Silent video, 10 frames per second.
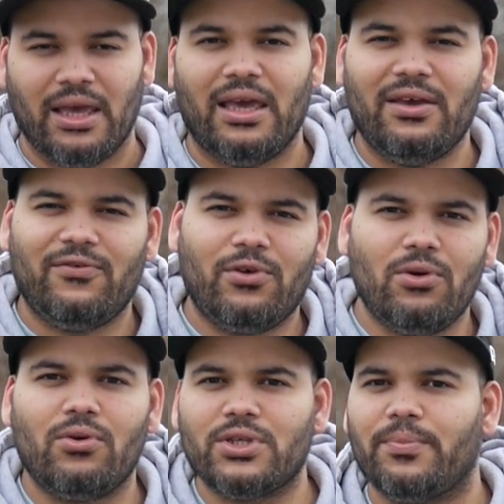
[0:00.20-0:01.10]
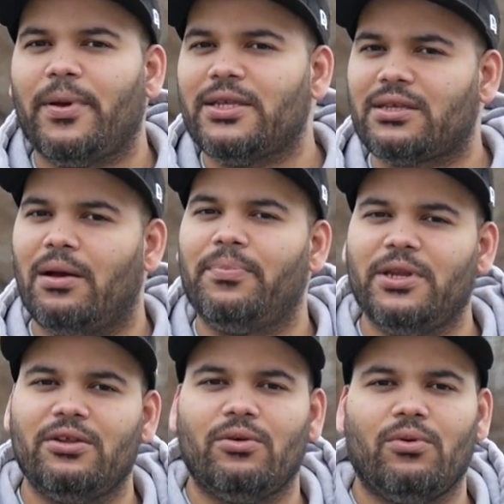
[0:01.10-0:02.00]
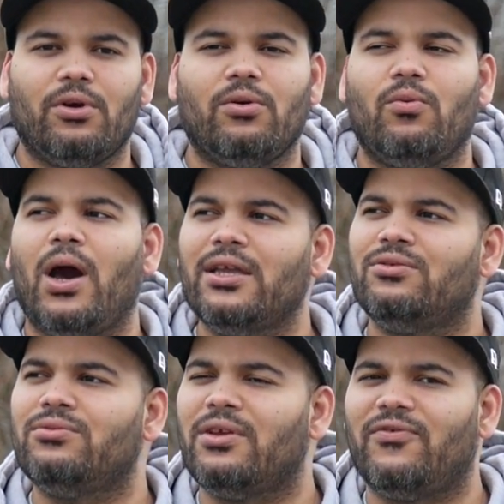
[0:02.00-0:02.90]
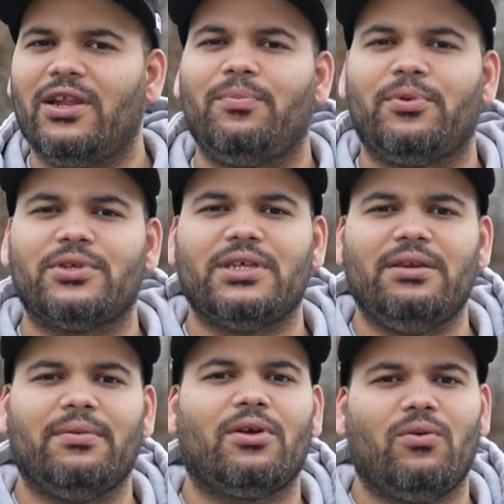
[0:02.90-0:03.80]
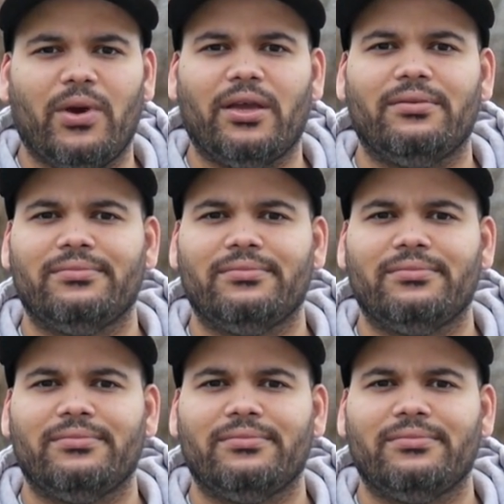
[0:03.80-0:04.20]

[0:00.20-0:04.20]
If Google's the best company in the world, why do developers even quit?